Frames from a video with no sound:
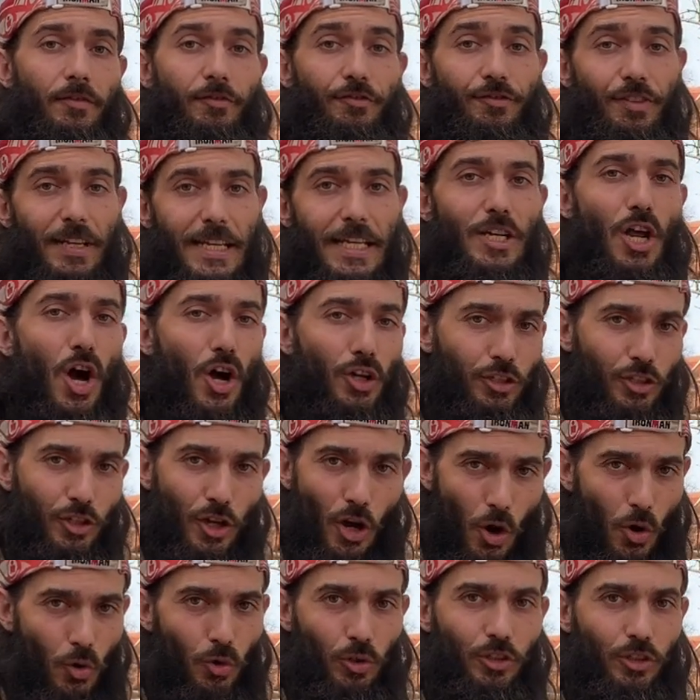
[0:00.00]

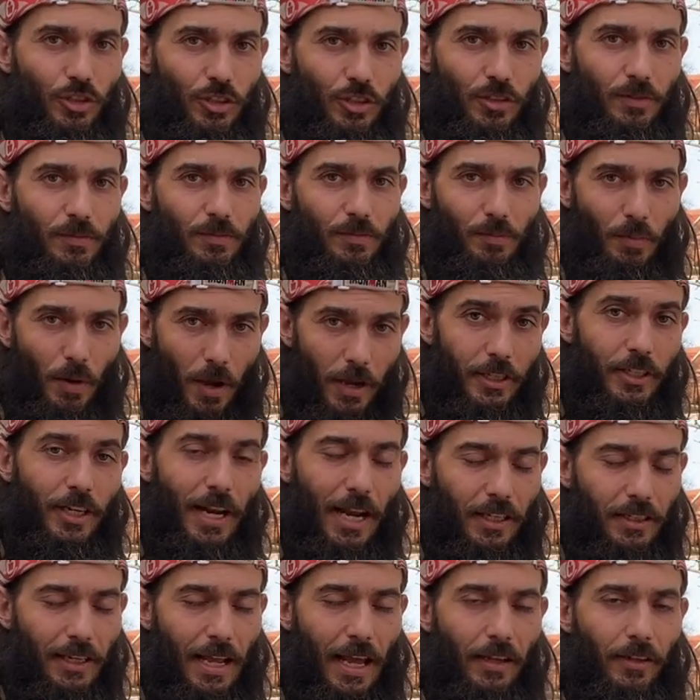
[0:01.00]
V.Coach by
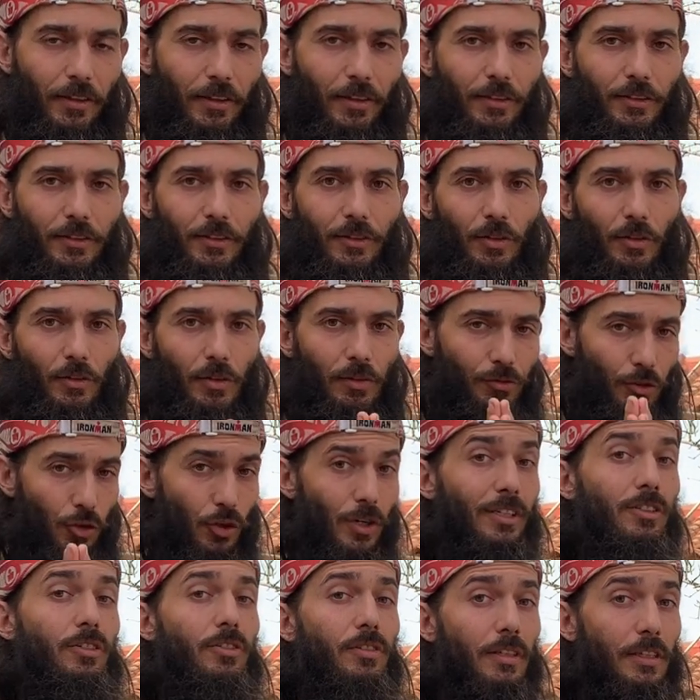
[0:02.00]
Jack Daniels. So if
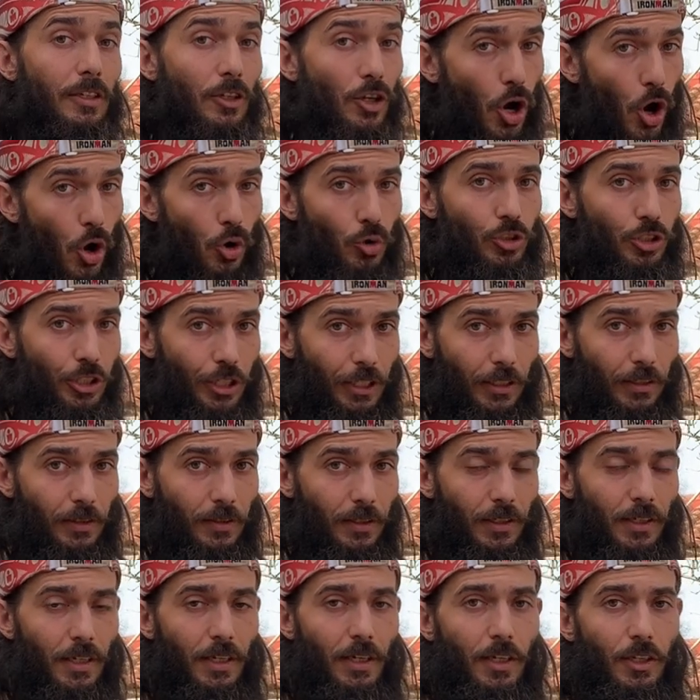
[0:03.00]
you're interested in coaching,
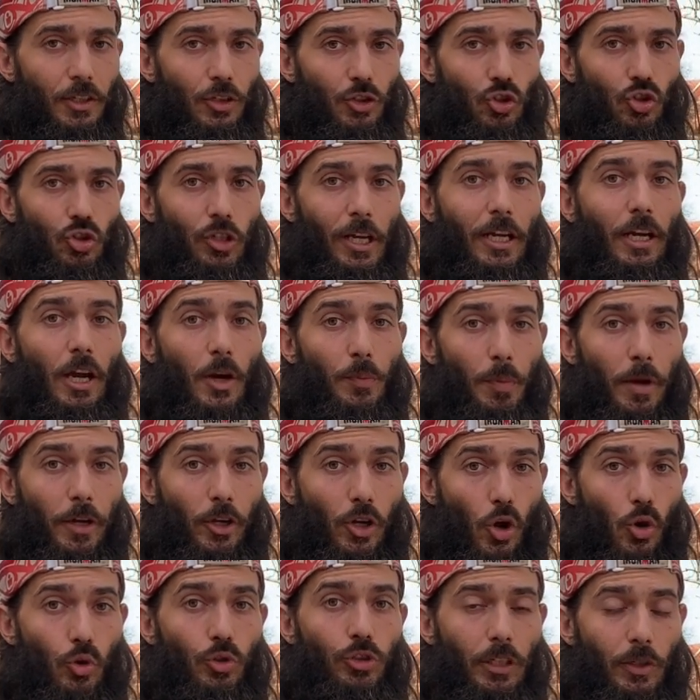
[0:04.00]
check out my
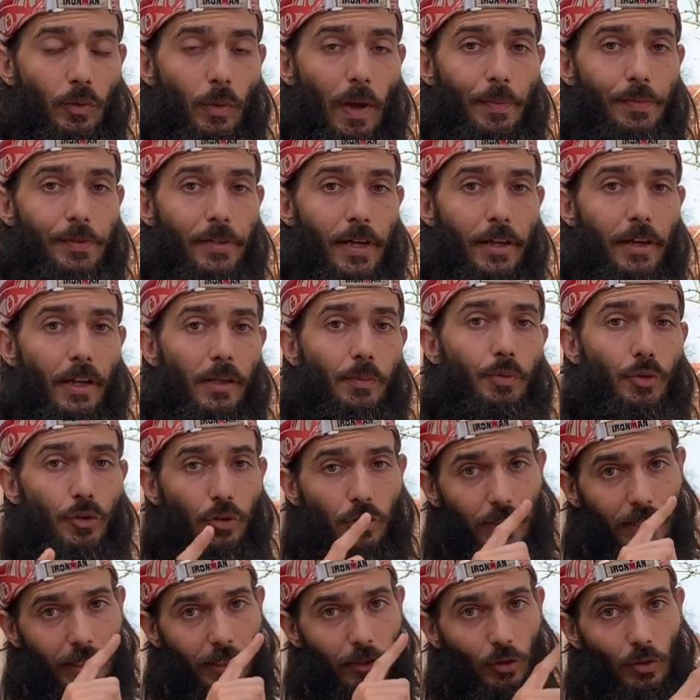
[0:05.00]
coaching website. I'll
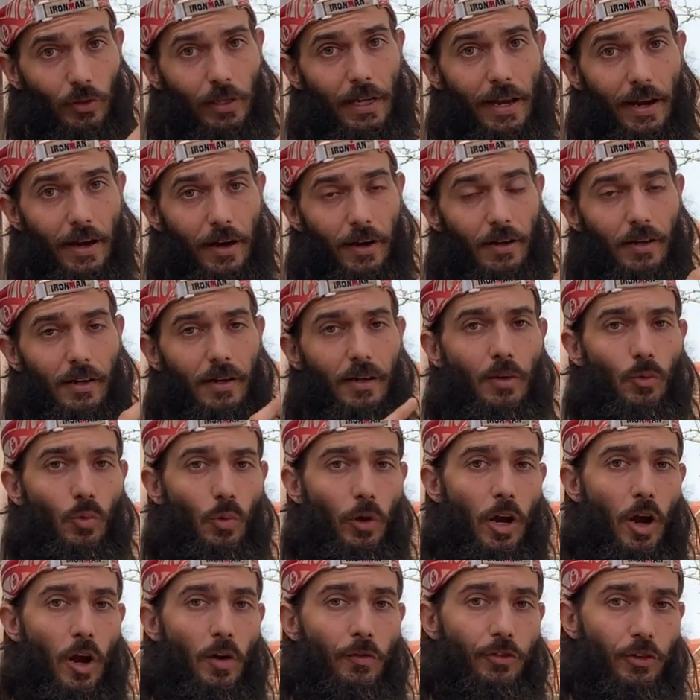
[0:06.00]
put a link to it here,
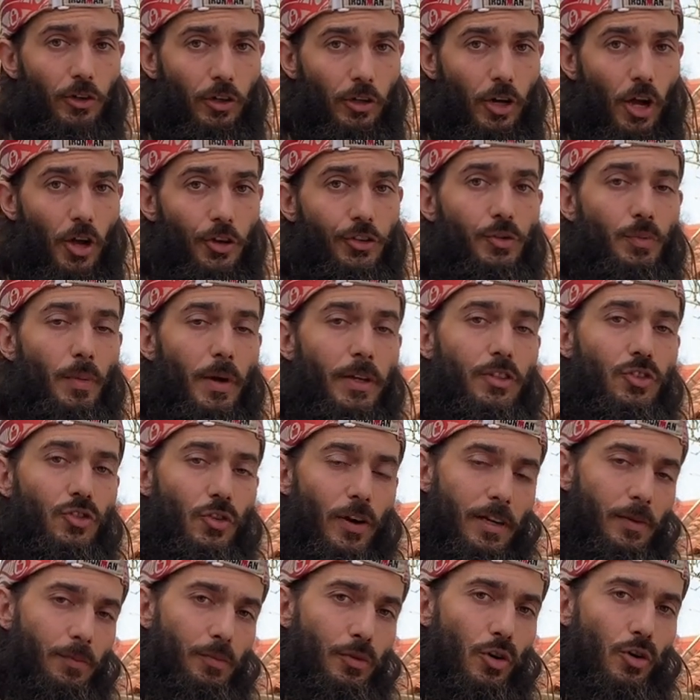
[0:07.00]
where I offer customized
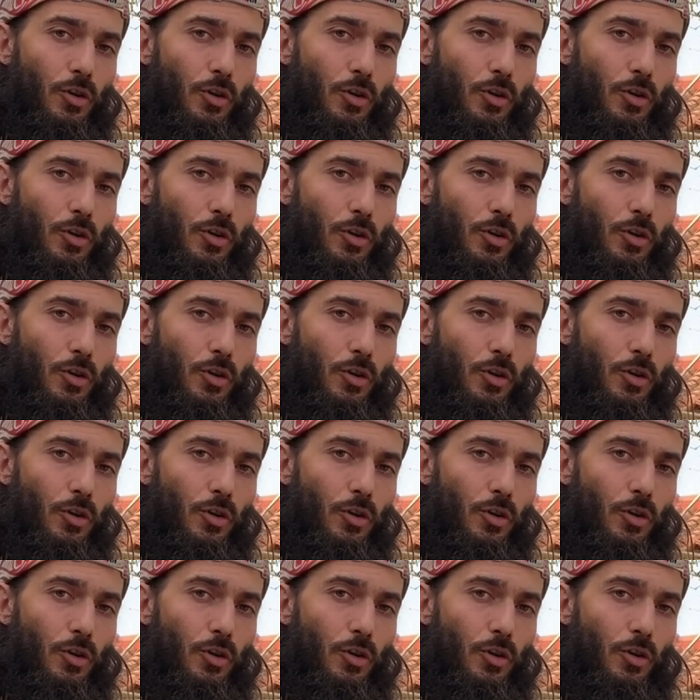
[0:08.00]
training